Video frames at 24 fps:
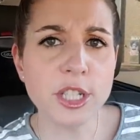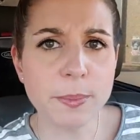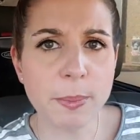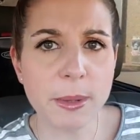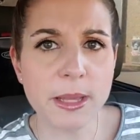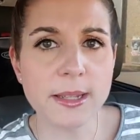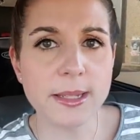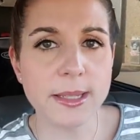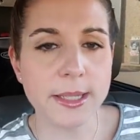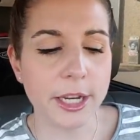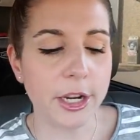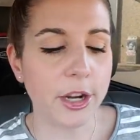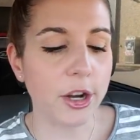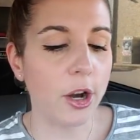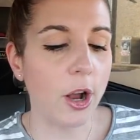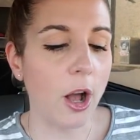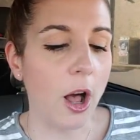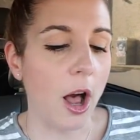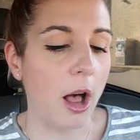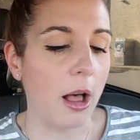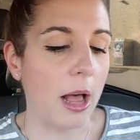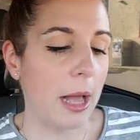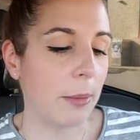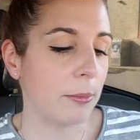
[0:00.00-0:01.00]
just be a sticker
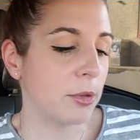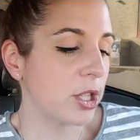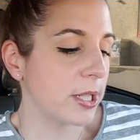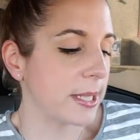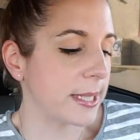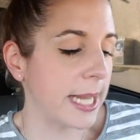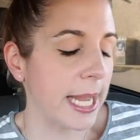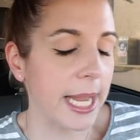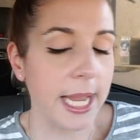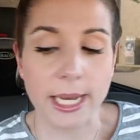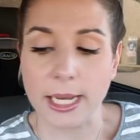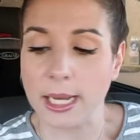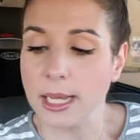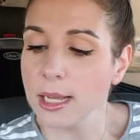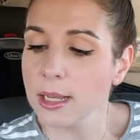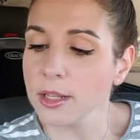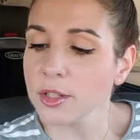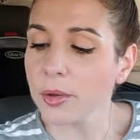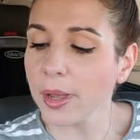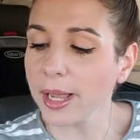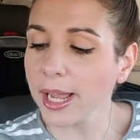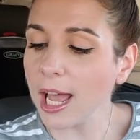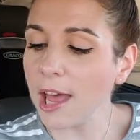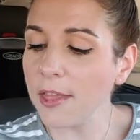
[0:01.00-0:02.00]
haul. I'm just saying.
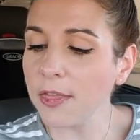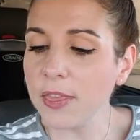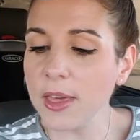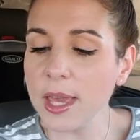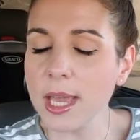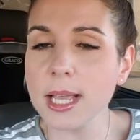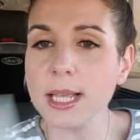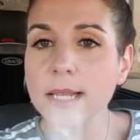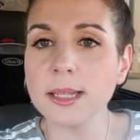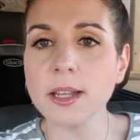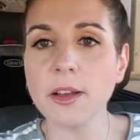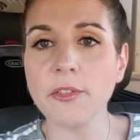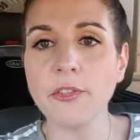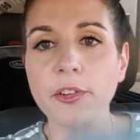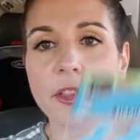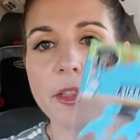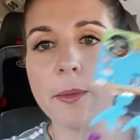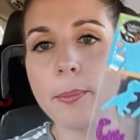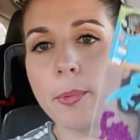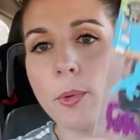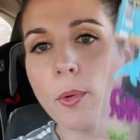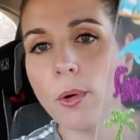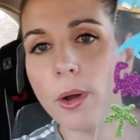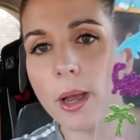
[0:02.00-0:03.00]
So I got these for
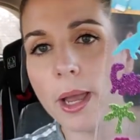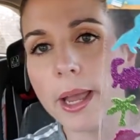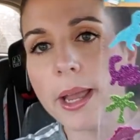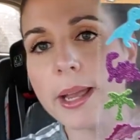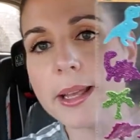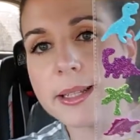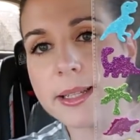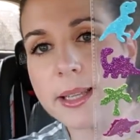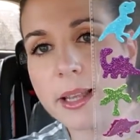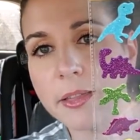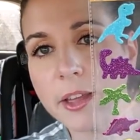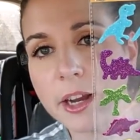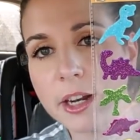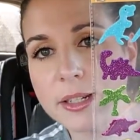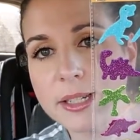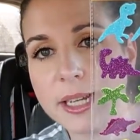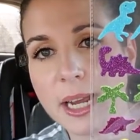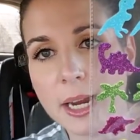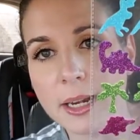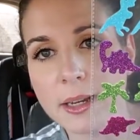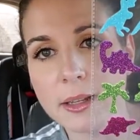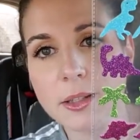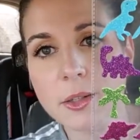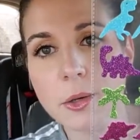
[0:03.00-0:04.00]
the boys. They're
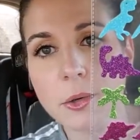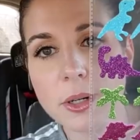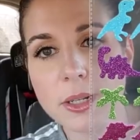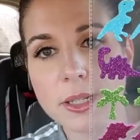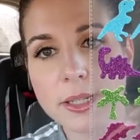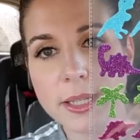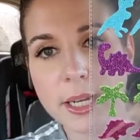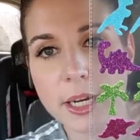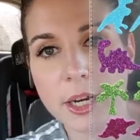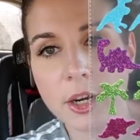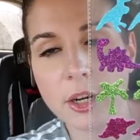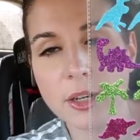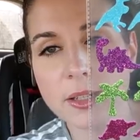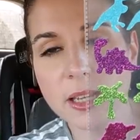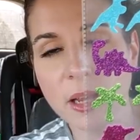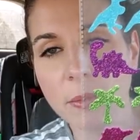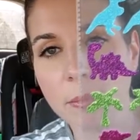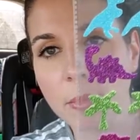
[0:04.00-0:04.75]
dinosaur stickers.